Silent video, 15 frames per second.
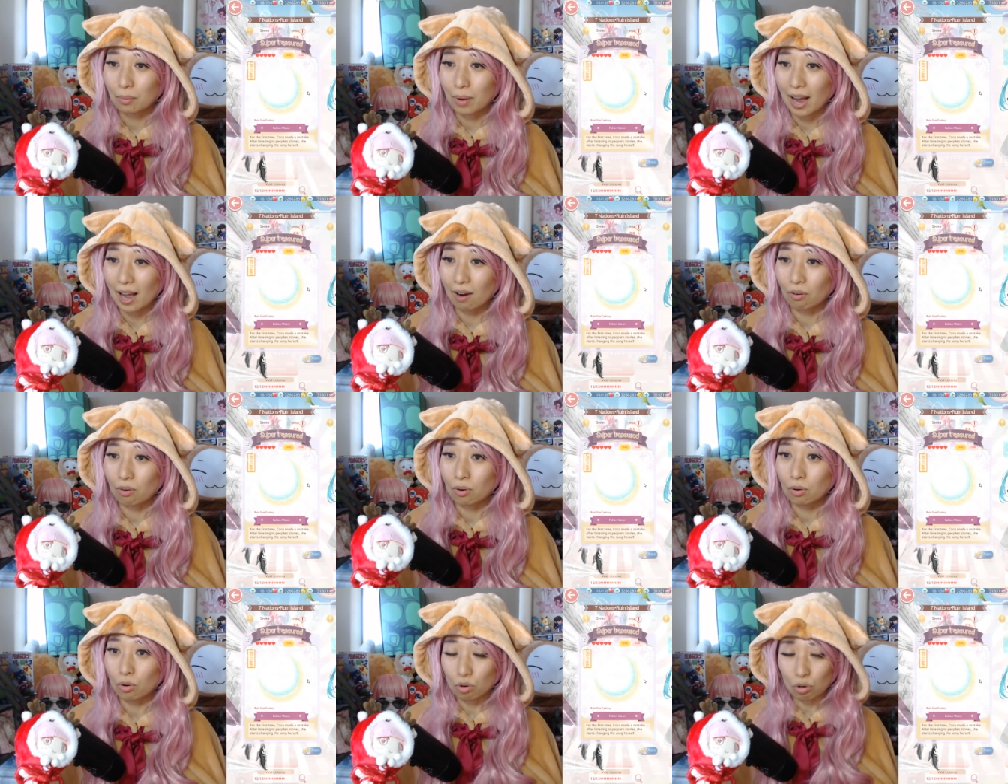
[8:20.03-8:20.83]
Wow.
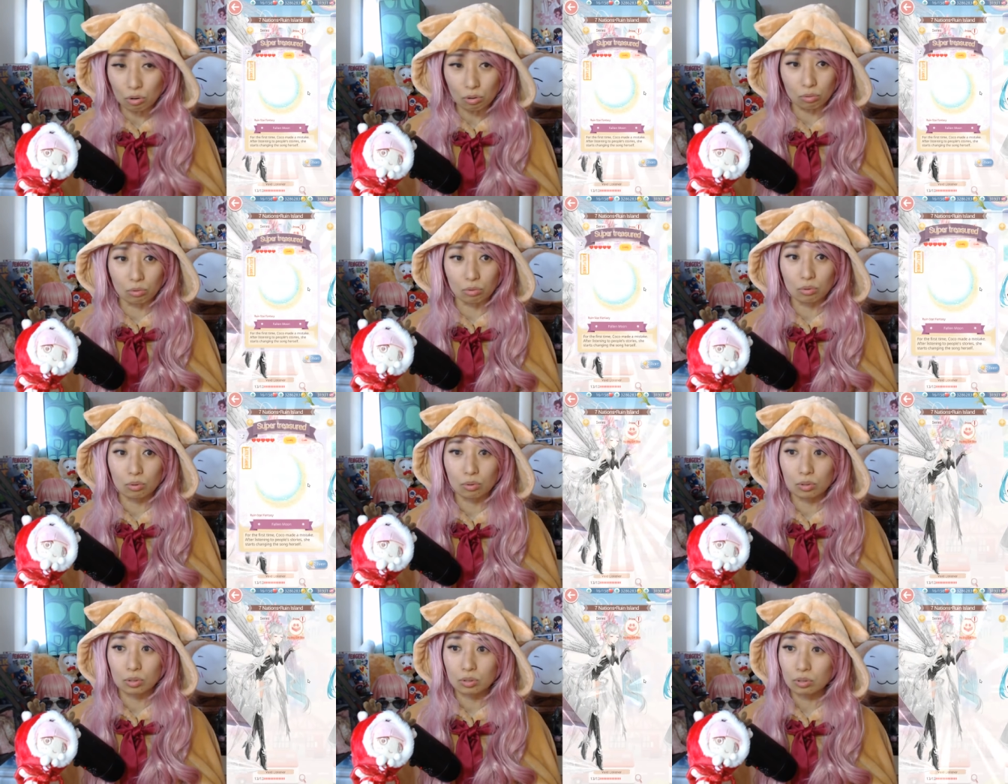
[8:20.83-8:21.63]
Ooh,
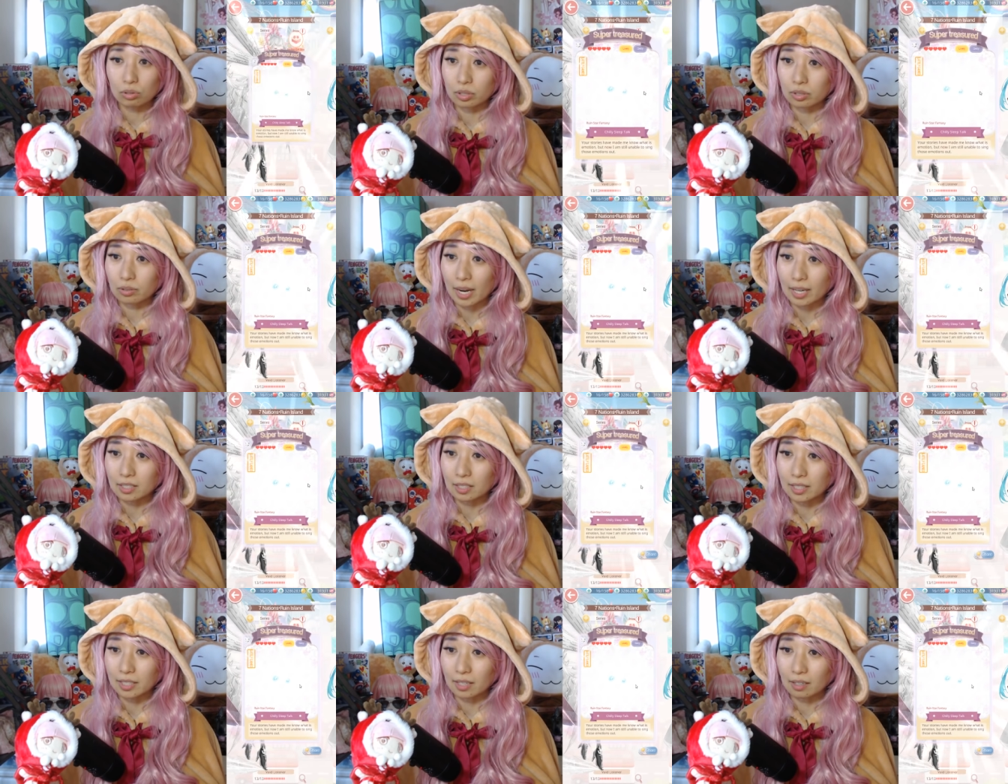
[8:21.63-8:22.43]
dude, you
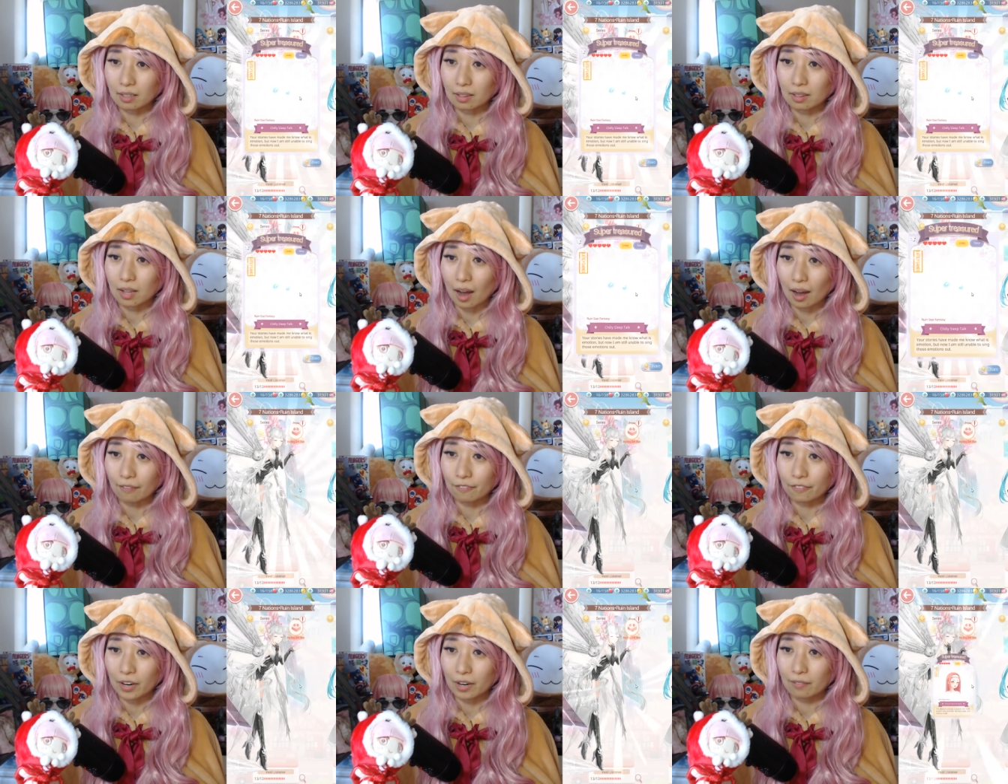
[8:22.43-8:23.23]
actually get a lot
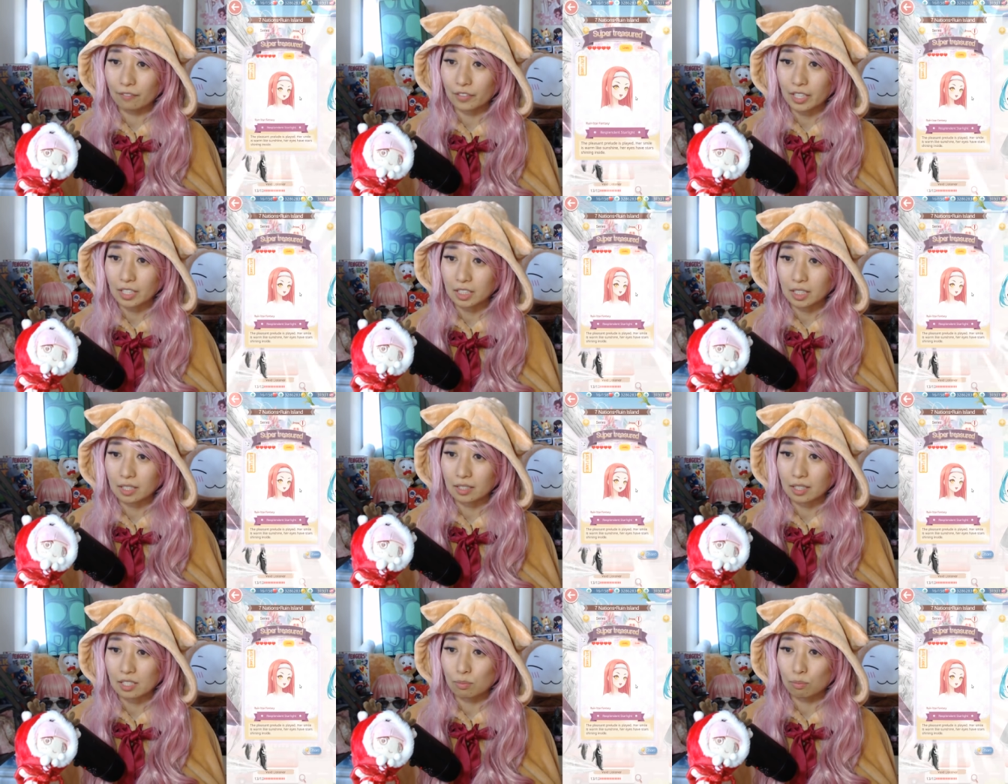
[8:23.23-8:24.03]
from
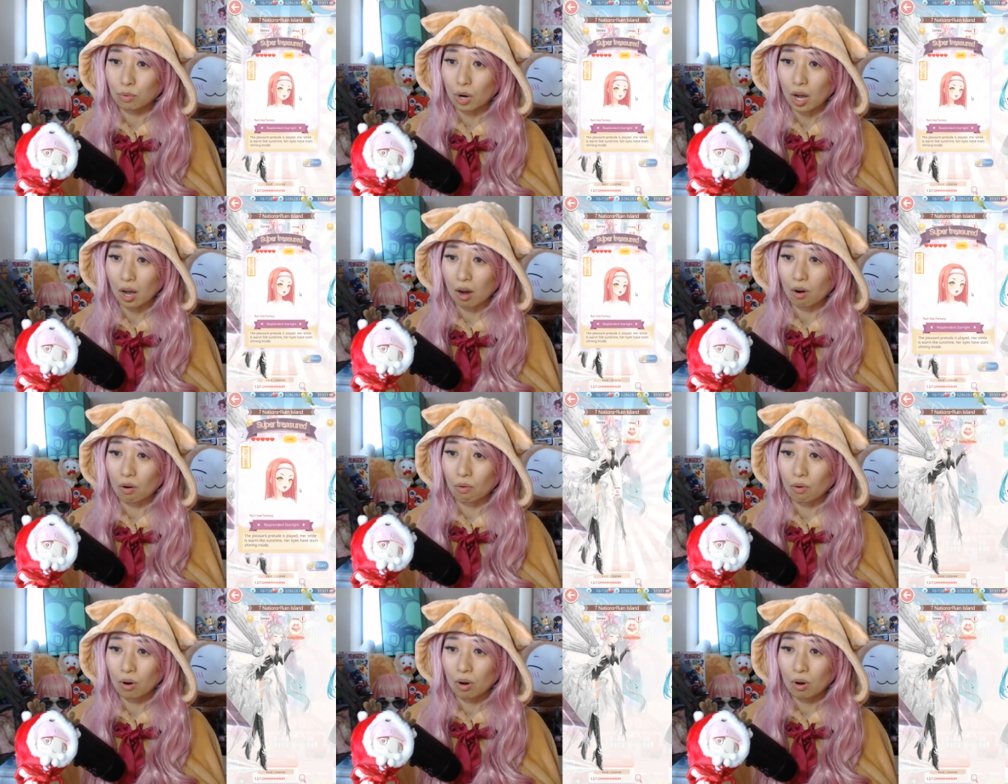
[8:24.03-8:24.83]
finishing this.
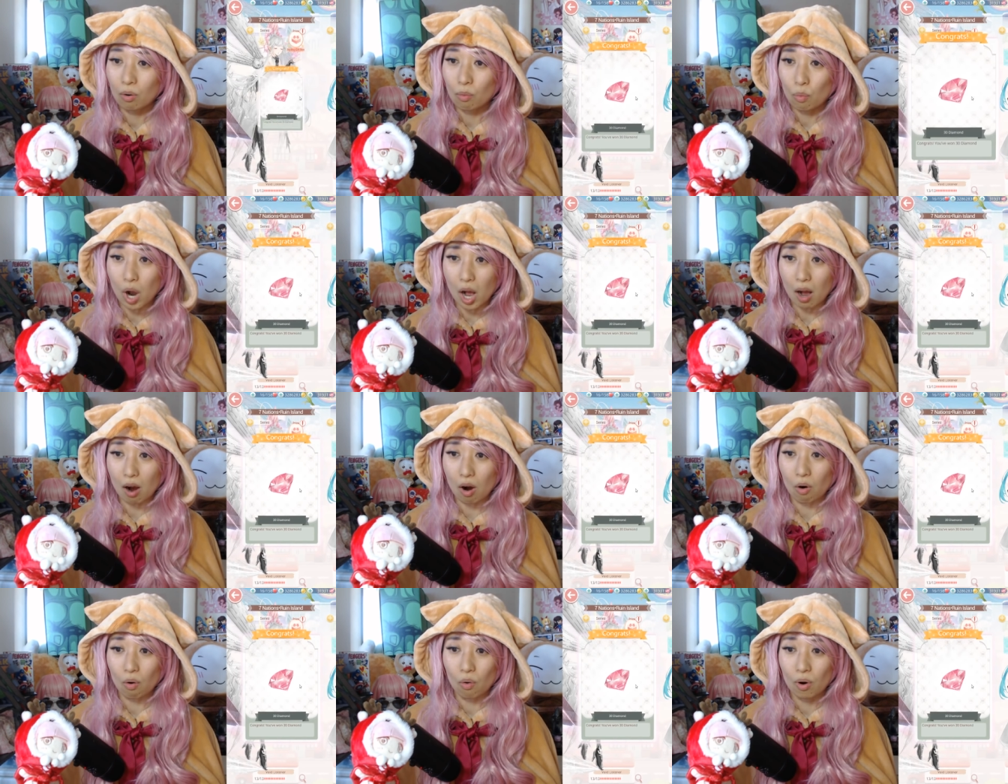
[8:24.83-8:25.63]
Whoa. Whoa.